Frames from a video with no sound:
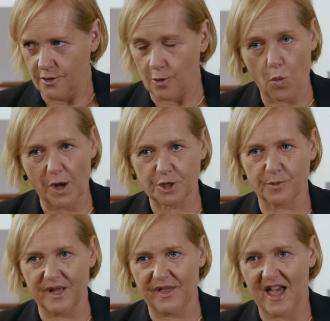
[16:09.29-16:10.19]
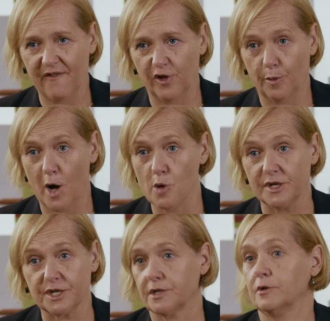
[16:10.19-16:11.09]
That want to be there for the
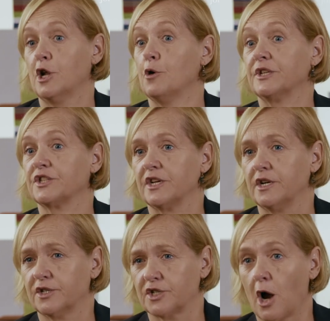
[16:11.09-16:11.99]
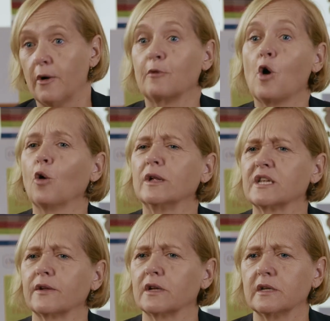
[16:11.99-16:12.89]
moment. You know, it's the starring role.
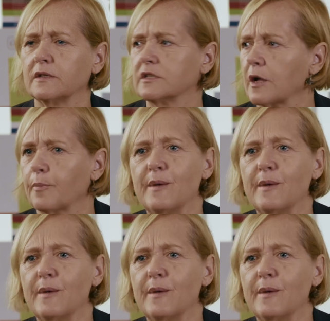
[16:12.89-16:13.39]
It's like right.